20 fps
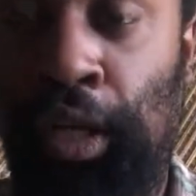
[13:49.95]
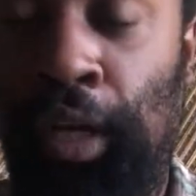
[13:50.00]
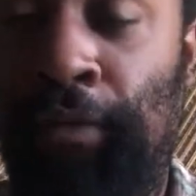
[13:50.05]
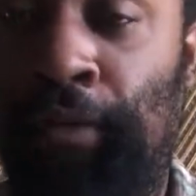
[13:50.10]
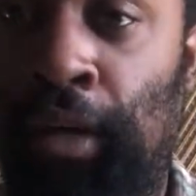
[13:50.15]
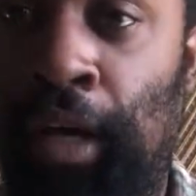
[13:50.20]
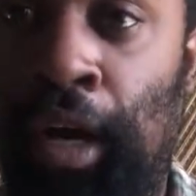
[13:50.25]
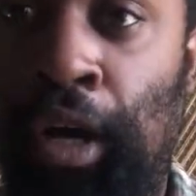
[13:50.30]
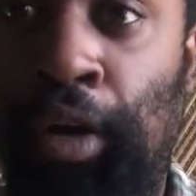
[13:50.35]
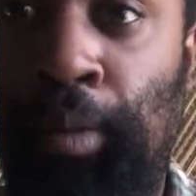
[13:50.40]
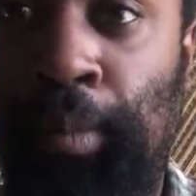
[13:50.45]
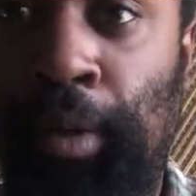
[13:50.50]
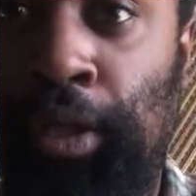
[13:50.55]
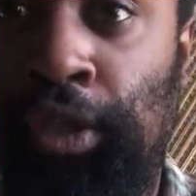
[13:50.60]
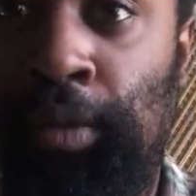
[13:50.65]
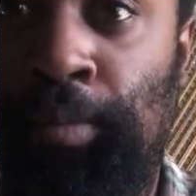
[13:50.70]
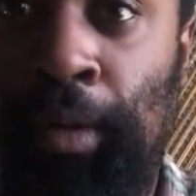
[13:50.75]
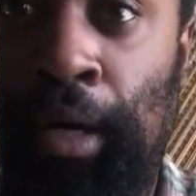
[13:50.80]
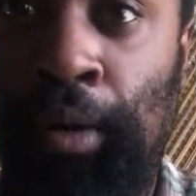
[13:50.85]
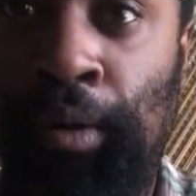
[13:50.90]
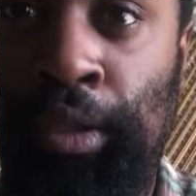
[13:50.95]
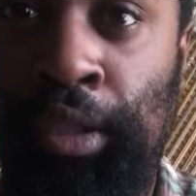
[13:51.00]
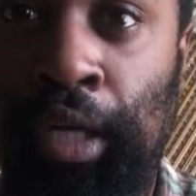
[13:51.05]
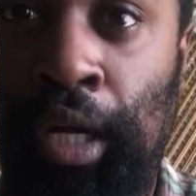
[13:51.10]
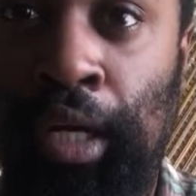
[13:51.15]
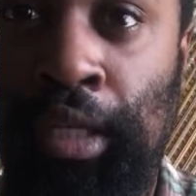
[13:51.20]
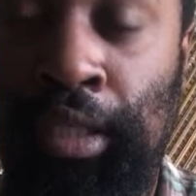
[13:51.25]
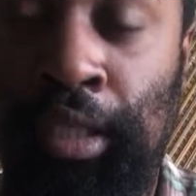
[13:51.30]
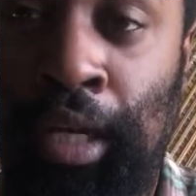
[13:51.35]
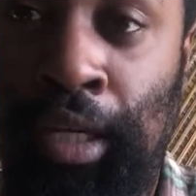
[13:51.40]
if Yahweh Shema
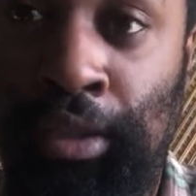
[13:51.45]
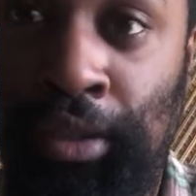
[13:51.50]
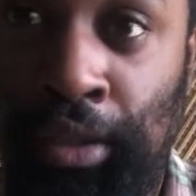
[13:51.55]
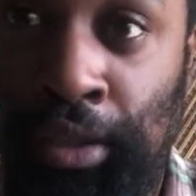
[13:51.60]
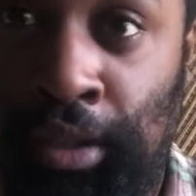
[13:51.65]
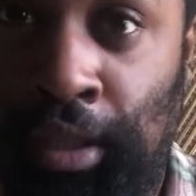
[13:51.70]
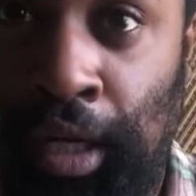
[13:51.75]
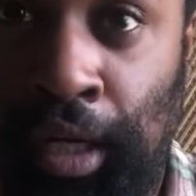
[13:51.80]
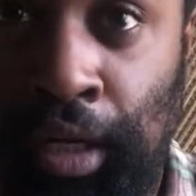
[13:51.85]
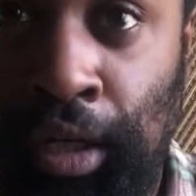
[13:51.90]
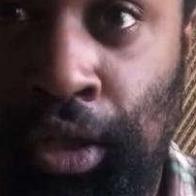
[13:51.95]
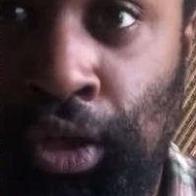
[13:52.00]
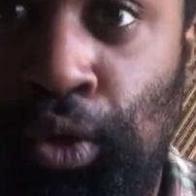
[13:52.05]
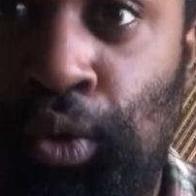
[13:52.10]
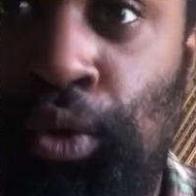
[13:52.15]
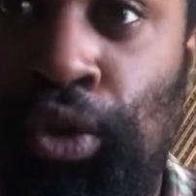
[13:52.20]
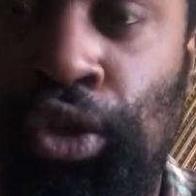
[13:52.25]
Shah is not sustaining you,